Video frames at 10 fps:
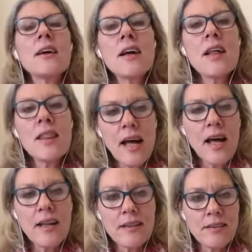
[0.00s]

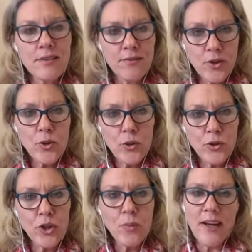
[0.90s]
that
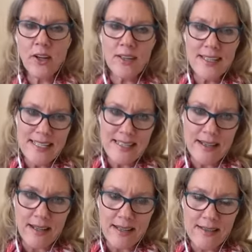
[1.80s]
food, you might not need
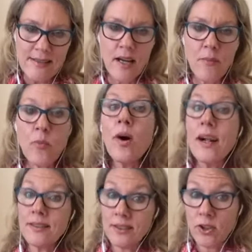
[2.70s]
that enzyme
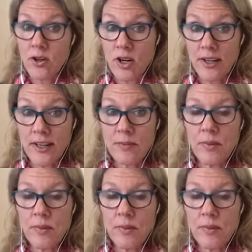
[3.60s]
whilst you're on it,